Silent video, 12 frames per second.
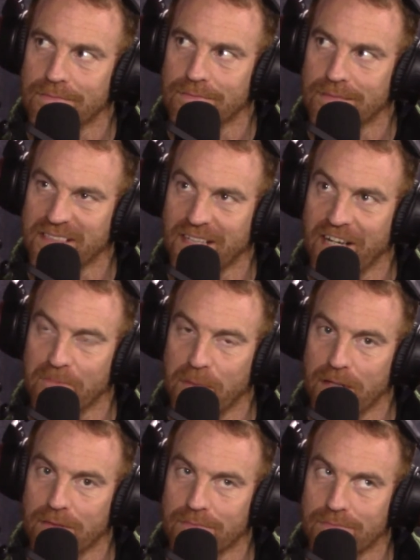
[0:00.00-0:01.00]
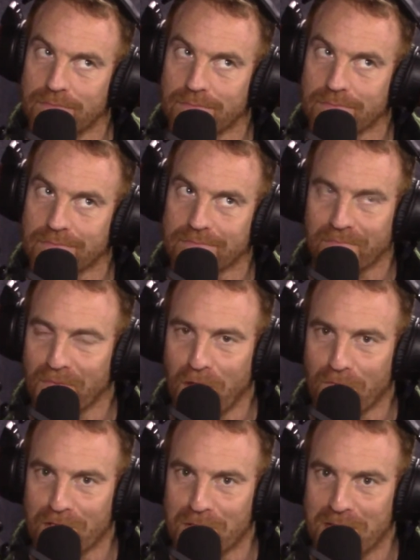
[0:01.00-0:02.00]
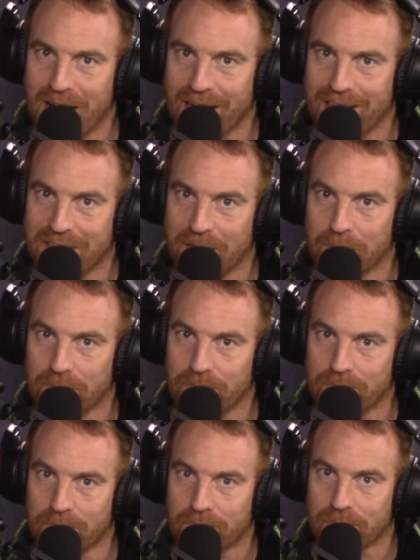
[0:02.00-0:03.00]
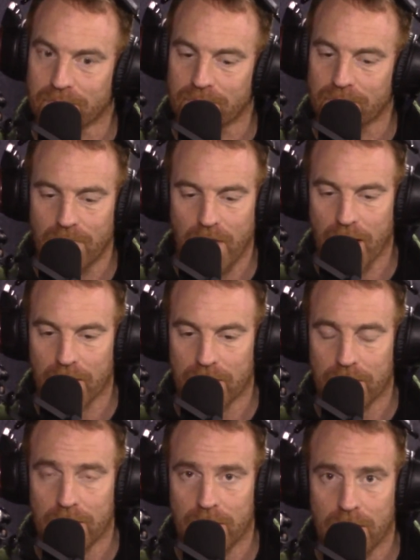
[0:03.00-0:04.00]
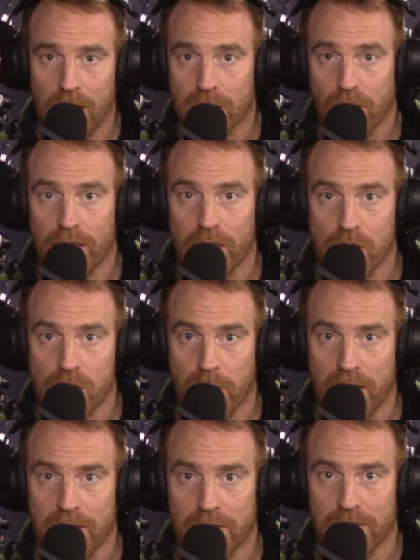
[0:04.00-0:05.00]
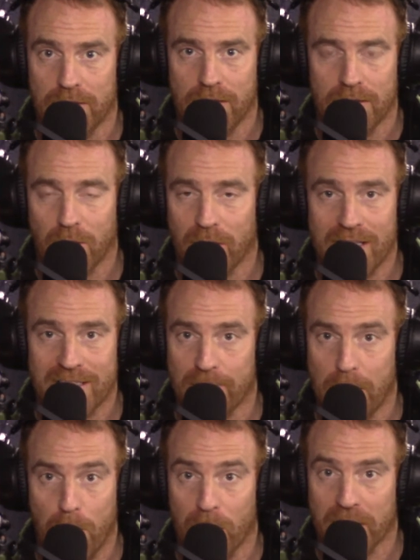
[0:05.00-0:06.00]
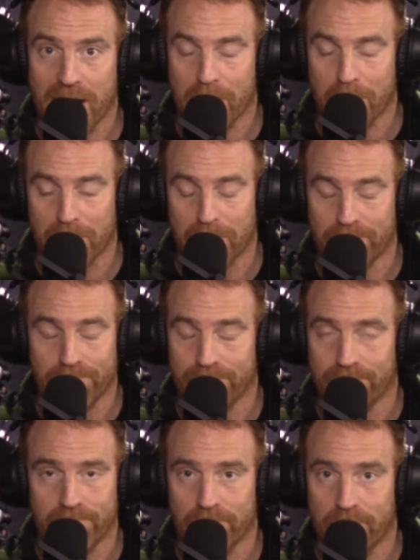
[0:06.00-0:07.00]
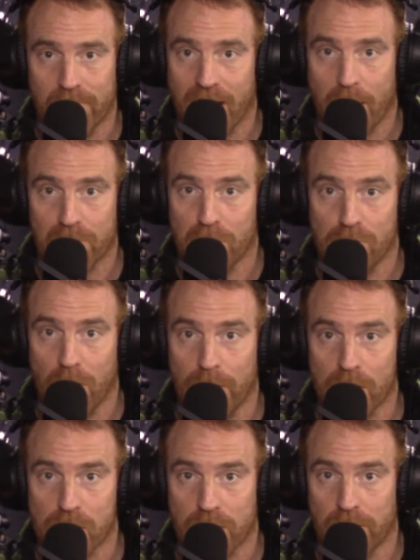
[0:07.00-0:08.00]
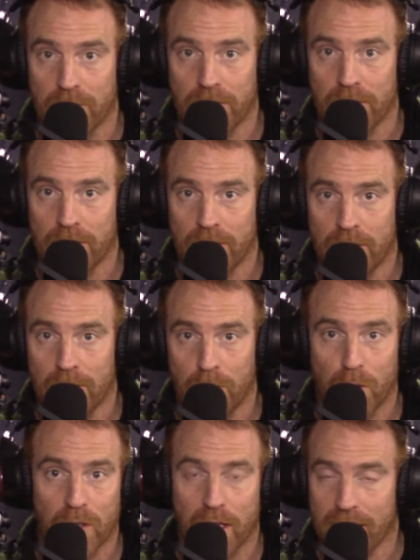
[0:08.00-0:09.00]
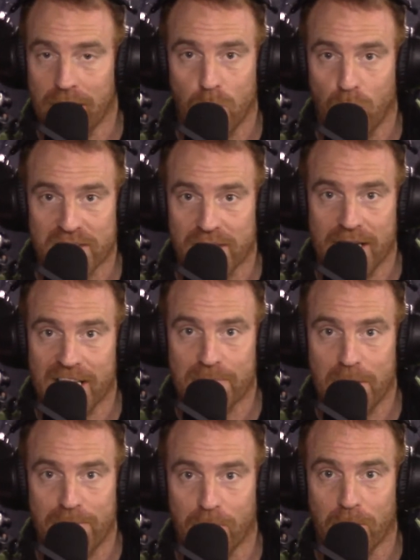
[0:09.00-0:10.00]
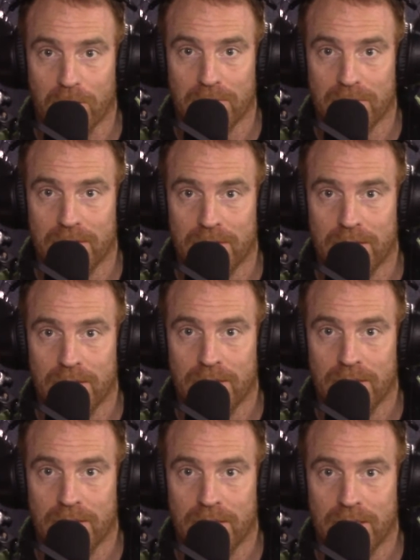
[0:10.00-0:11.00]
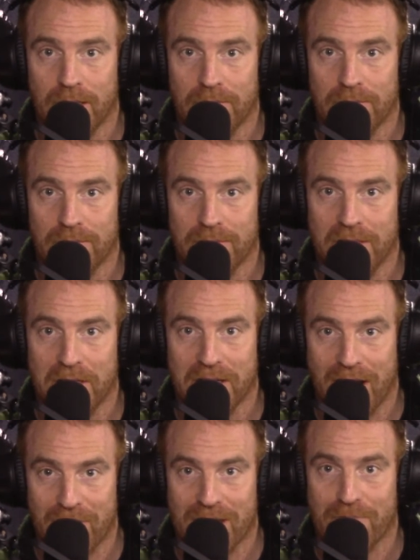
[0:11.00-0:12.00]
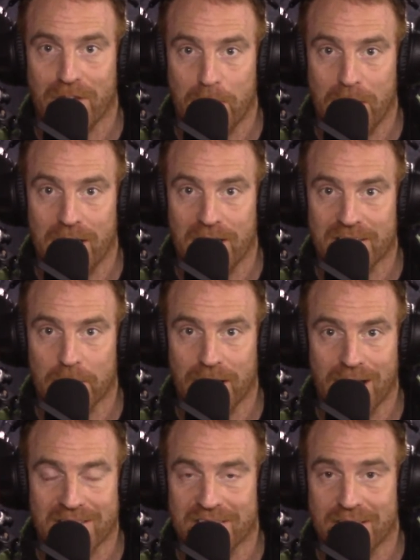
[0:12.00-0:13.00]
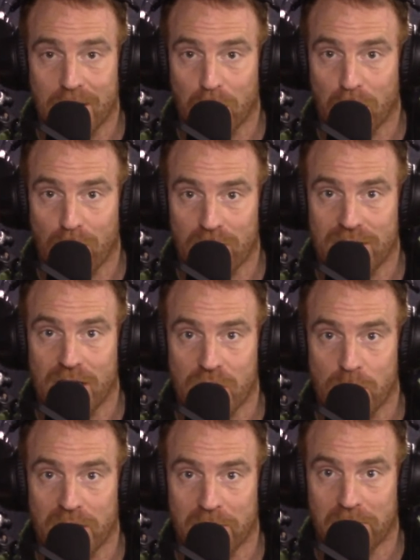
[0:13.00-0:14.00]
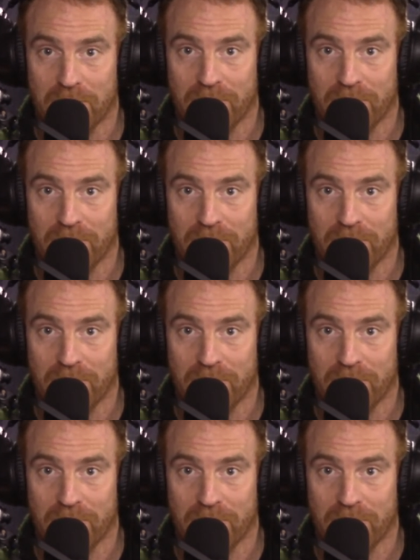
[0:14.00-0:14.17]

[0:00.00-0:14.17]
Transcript: As I have been. Not for 2 decades though. Yeah. It's all right to change your mind. Don't let yourself be put in a camp. It's absolute rubbish. It wasn't like this before. You know, you can have a different opinion to someone else, still hold a conversation with them,